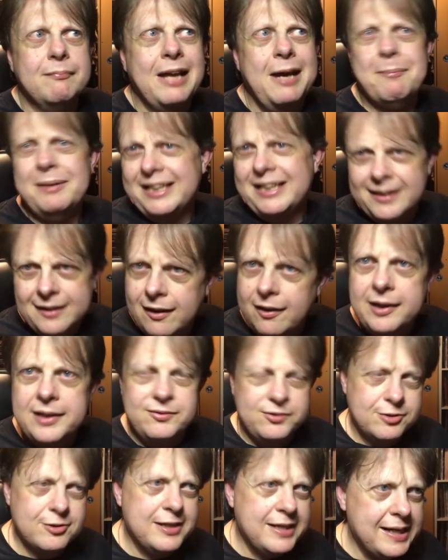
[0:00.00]
Ebony and
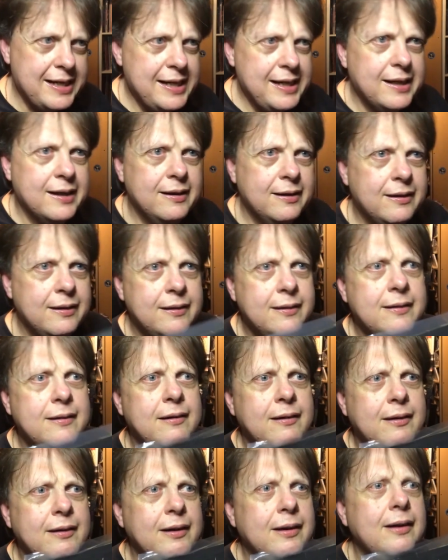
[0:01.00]
Ivory.
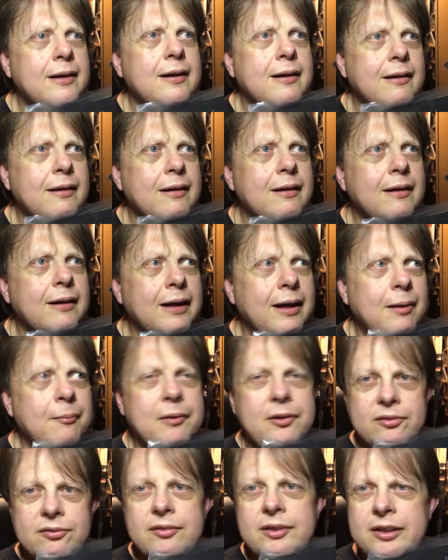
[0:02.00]
And
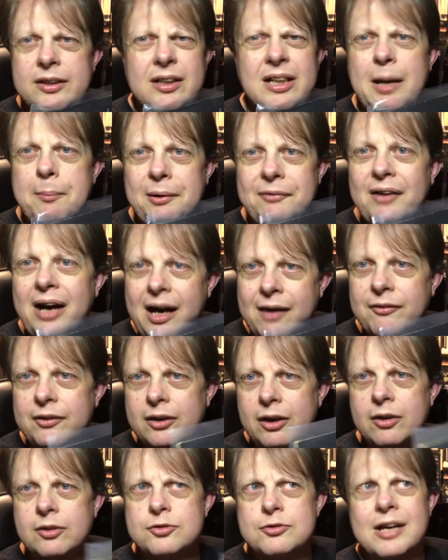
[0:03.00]
a couple of
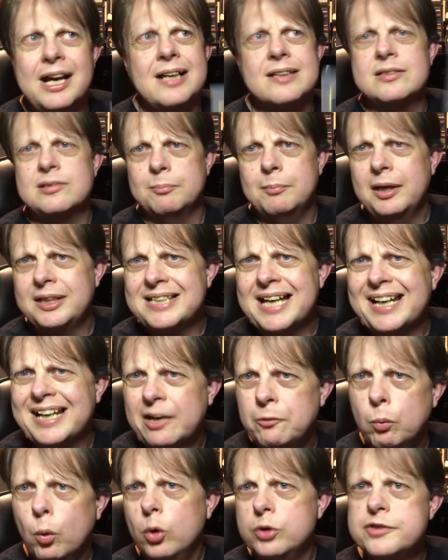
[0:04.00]
other odd tracks. My dad
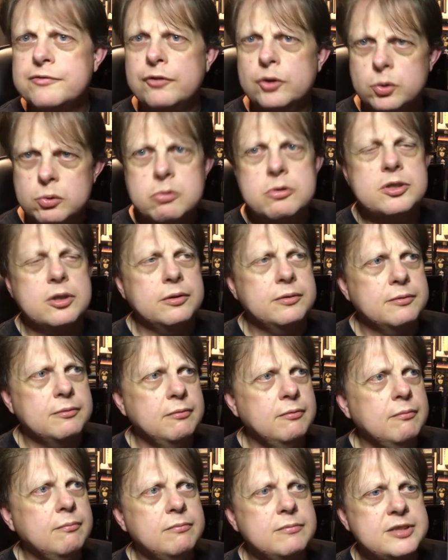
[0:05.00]
had Waterfalls on
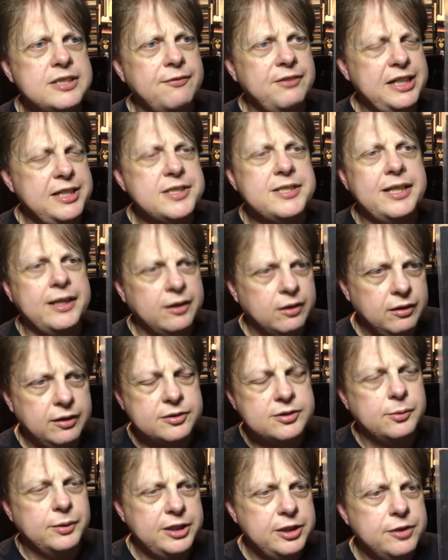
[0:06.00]
7-inch single,
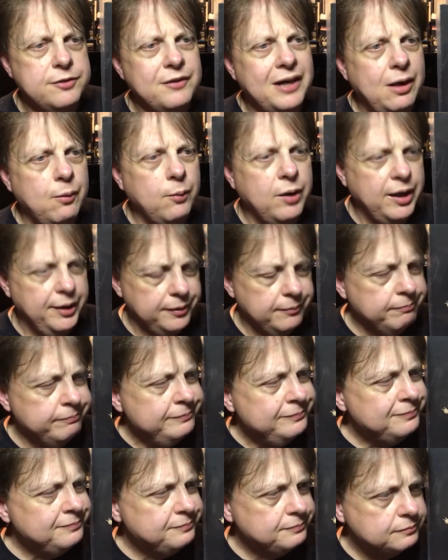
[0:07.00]
so I knew that one.
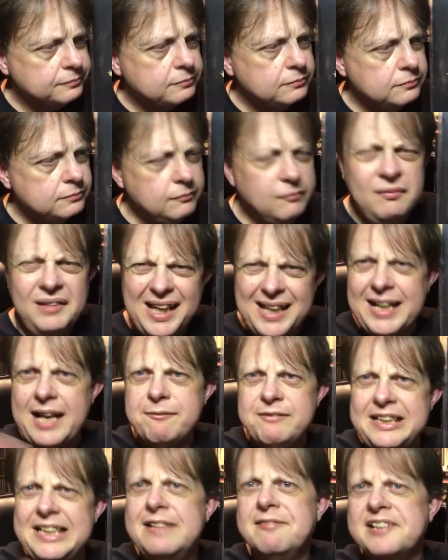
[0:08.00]
It
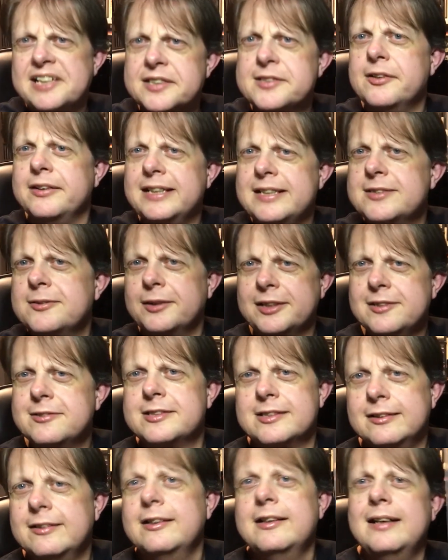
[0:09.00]
had the lyrics on it, so I
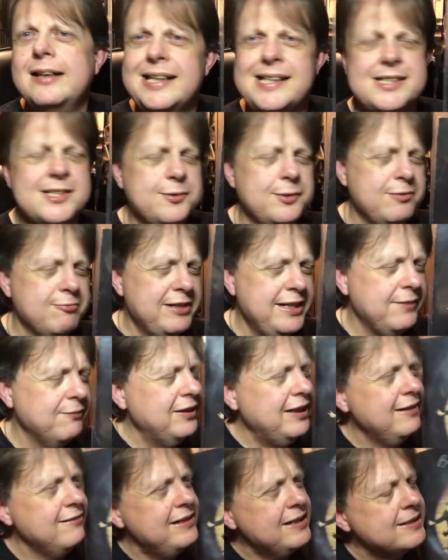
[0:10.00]
used to listen to it reading
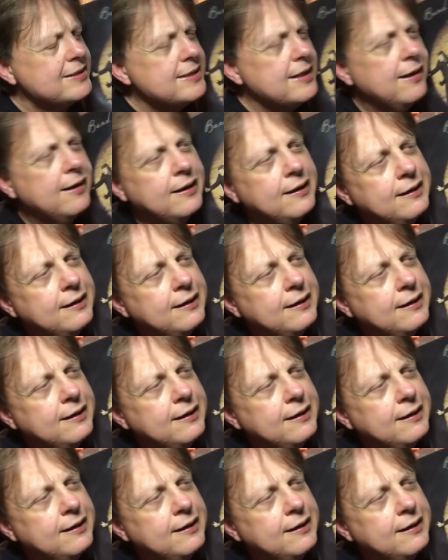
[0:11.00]
the lyrics.